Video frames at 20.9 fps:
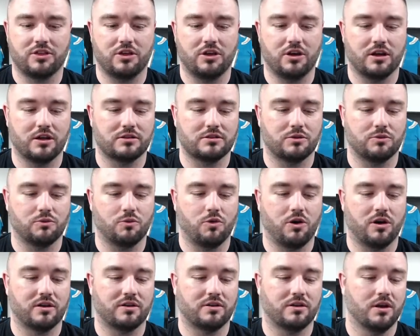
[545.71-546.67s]
you guys
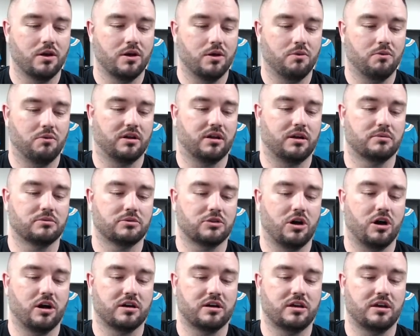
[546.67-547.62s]
want when it comes to
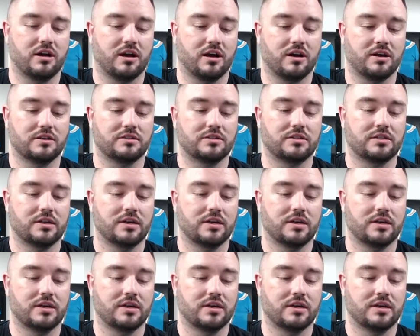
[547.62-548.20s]
hockey cards